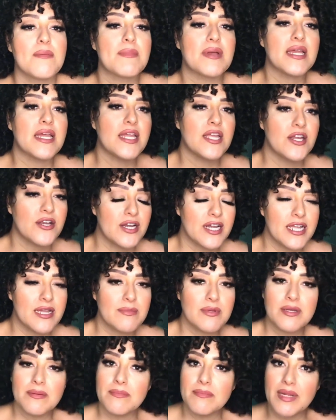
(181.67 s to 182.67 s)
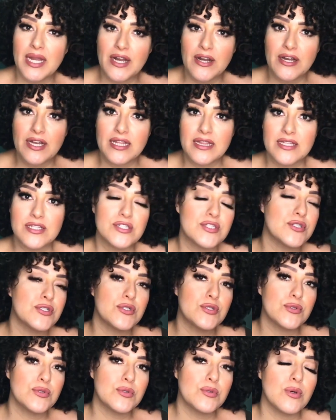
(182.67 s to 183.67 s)
Here I am comparing the
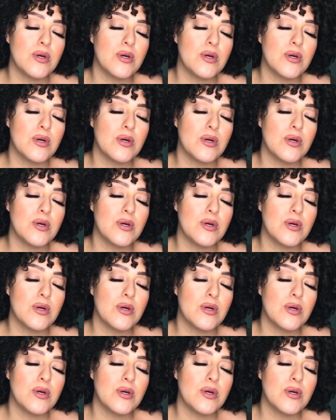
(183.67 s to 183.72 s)
2